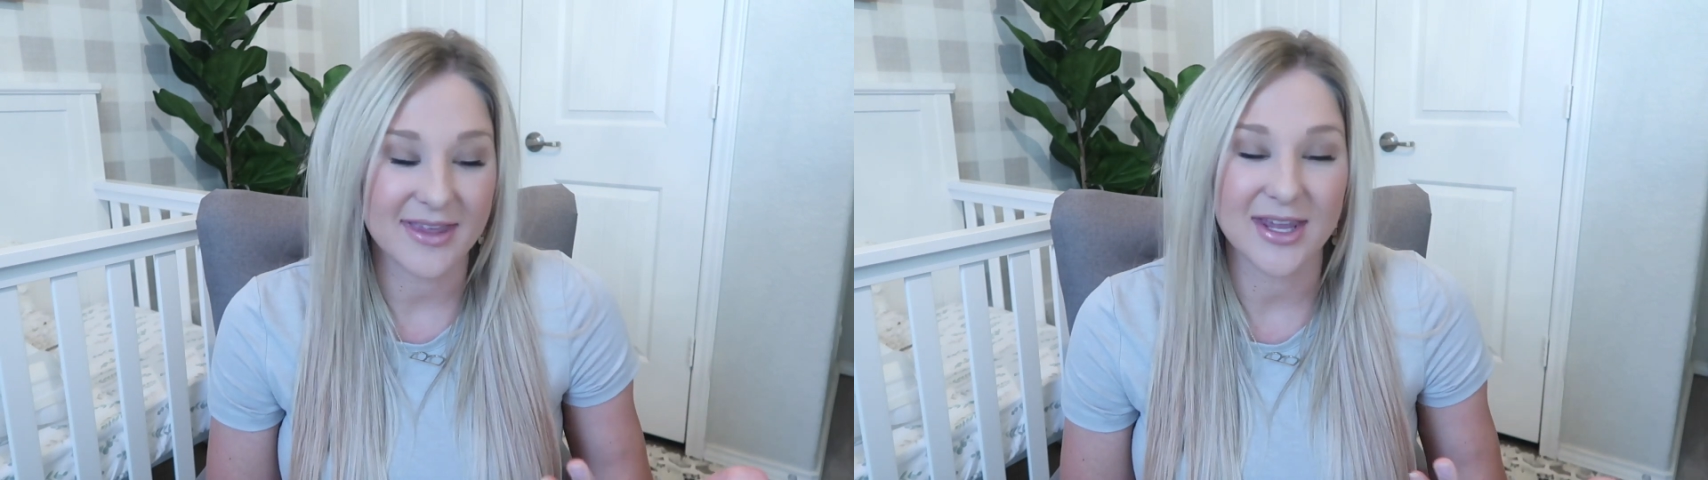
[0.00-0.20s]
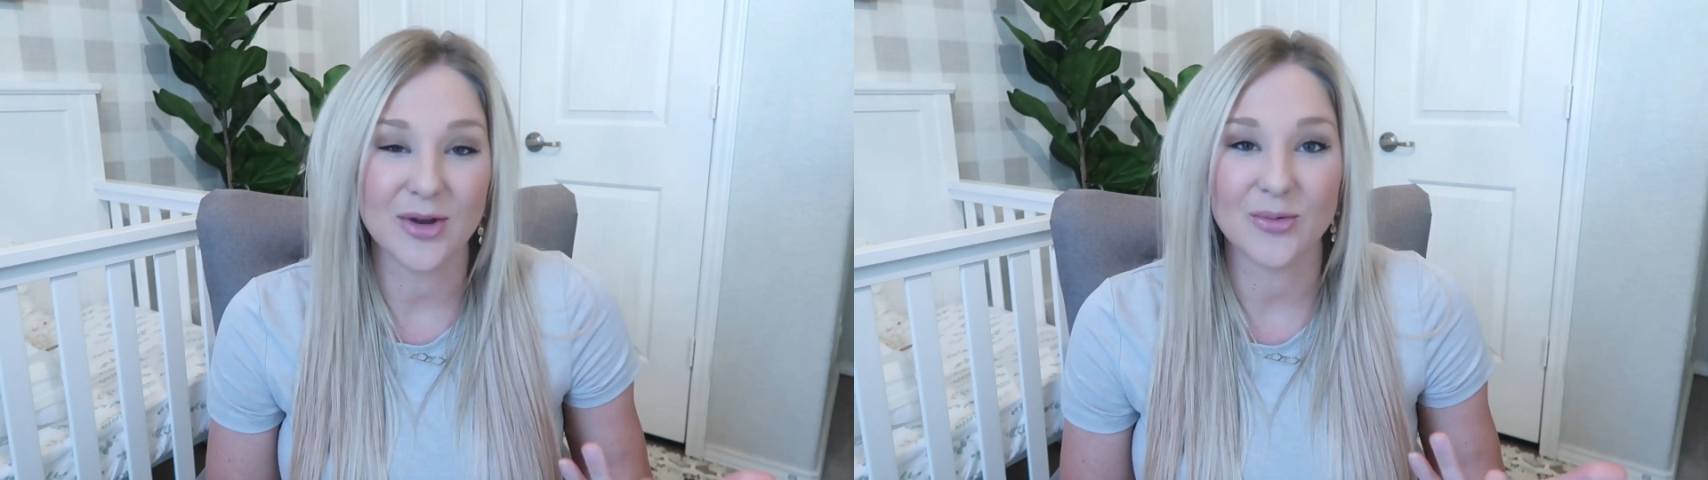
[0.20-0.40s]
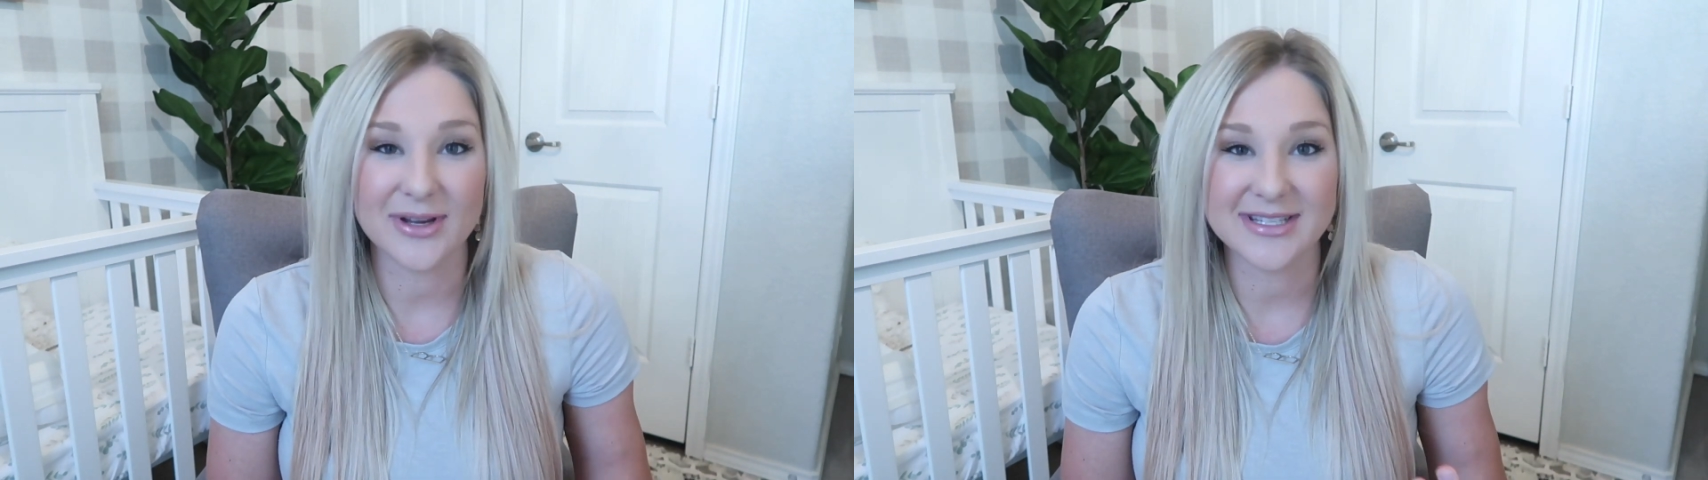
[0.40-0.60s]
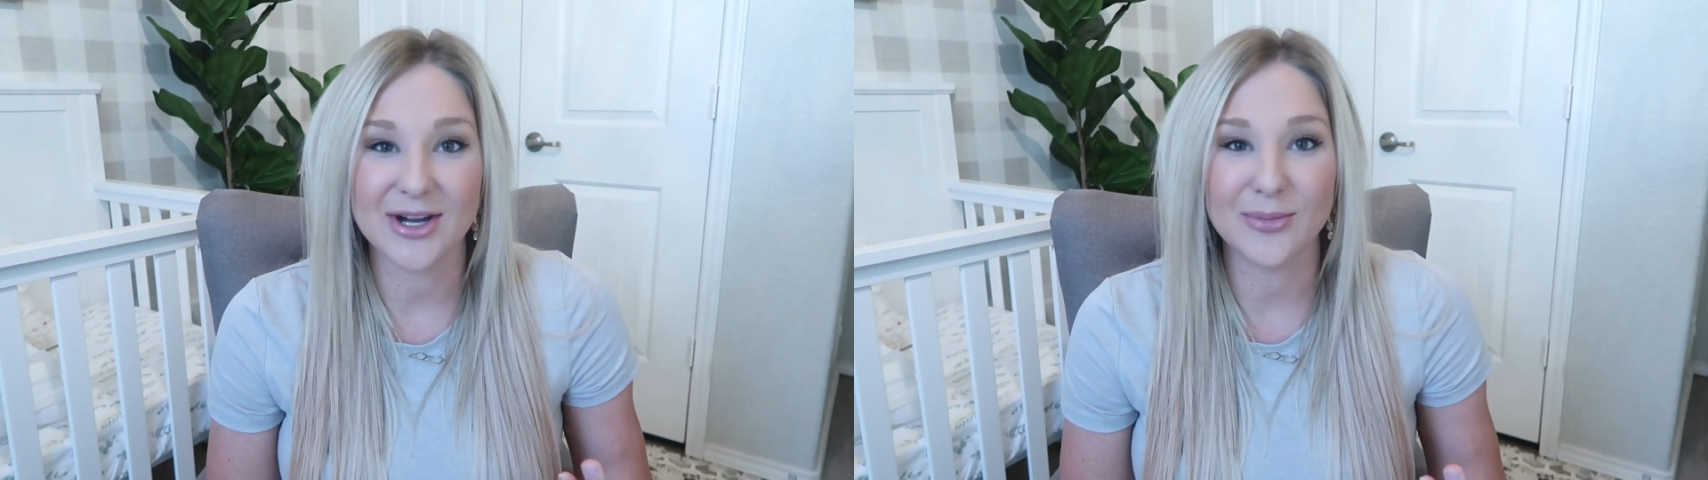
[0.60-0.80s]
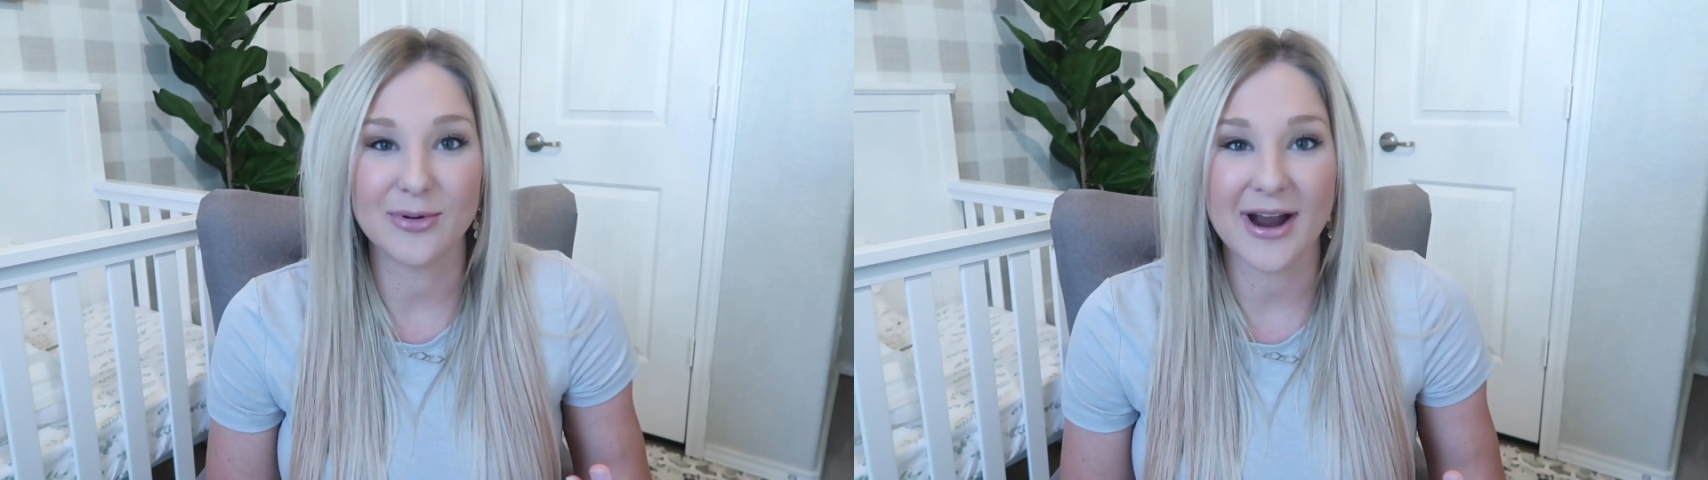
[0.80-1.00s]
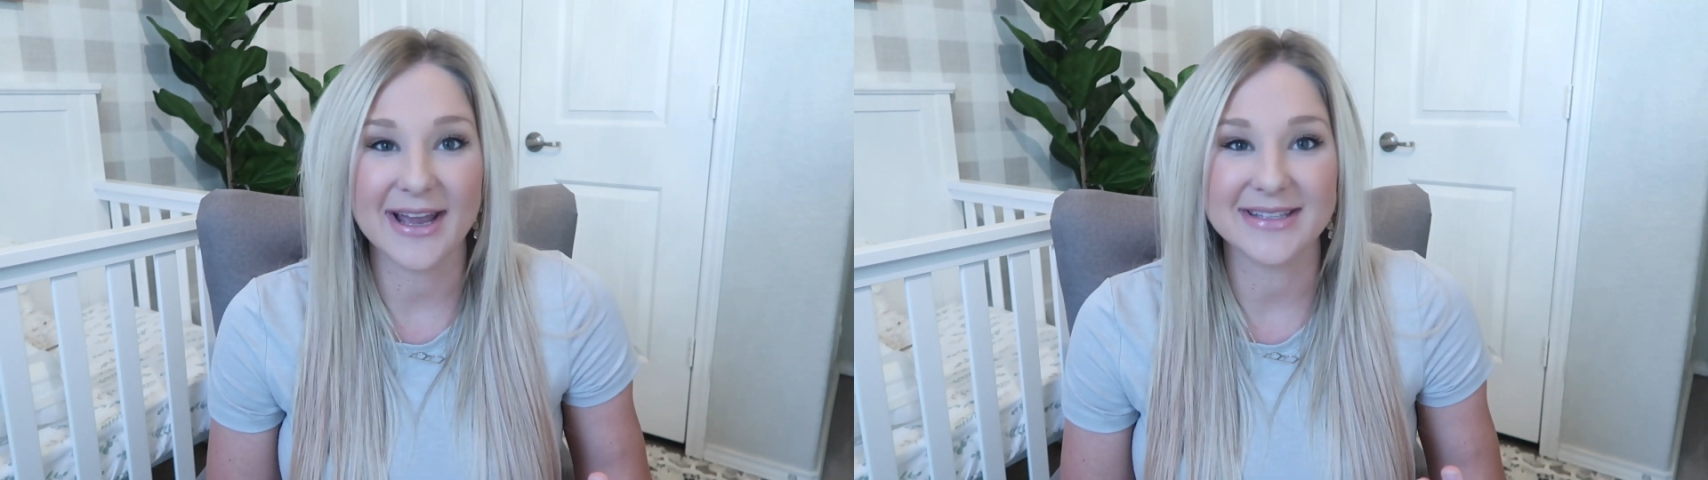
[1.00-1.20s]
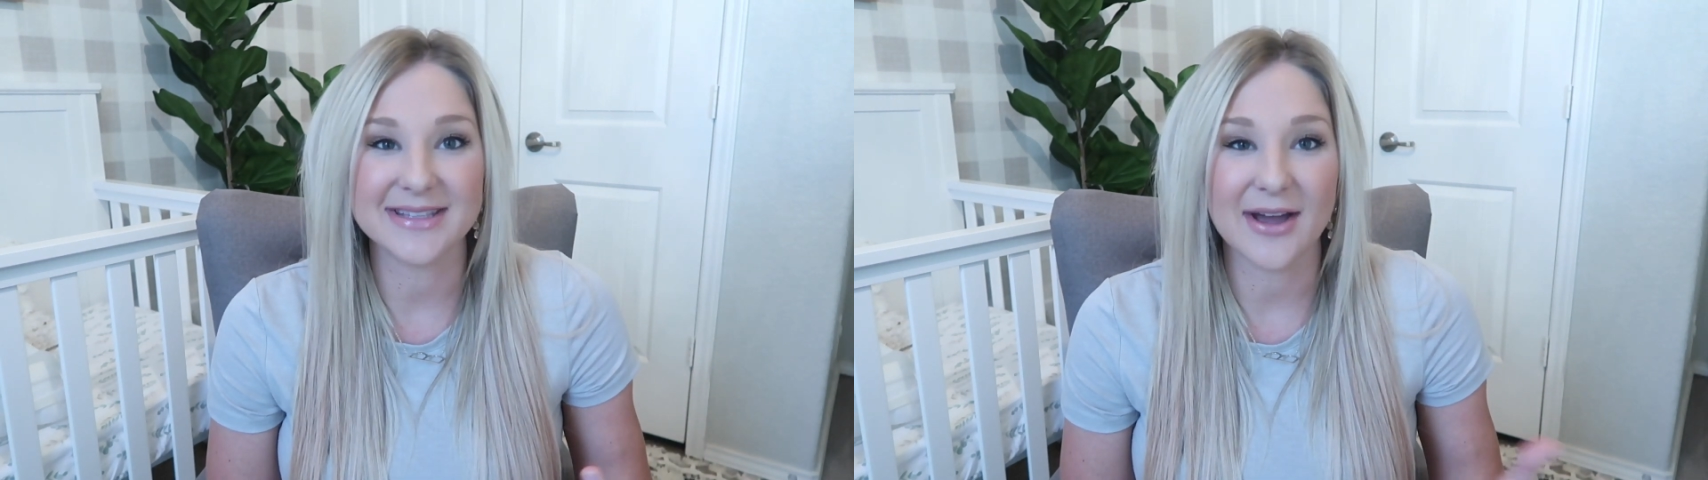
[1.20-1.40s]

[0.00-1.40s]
the retail price